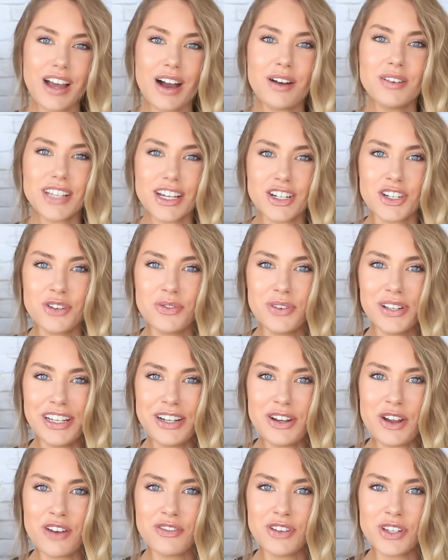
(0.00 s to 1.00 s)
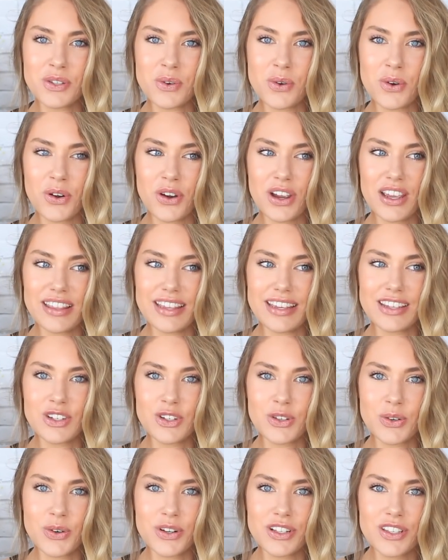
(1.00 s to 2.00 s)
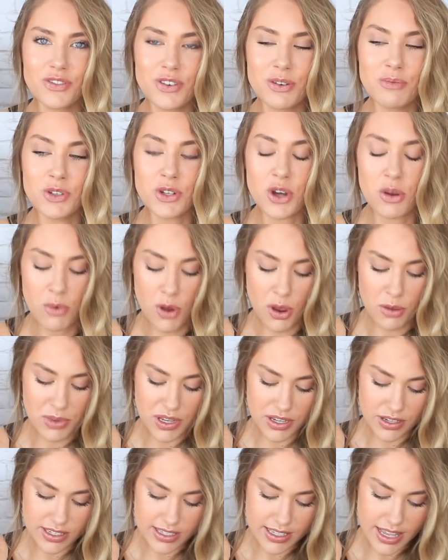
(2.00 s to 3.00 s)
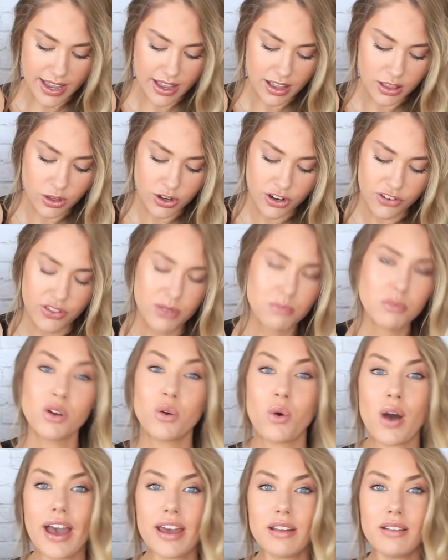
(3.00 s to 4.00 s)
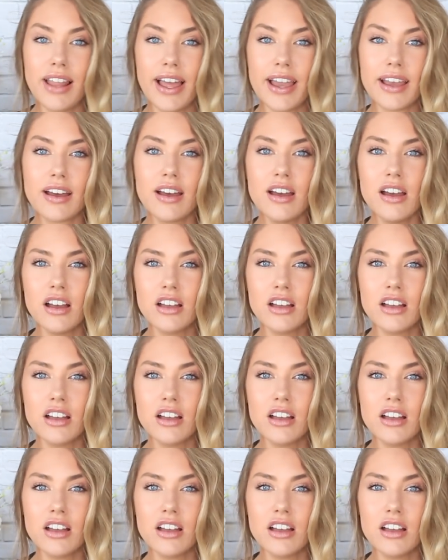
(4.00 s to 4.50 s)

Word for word: I was actually really nervous ordering these shorts from Showpo because like a lot of them are quite like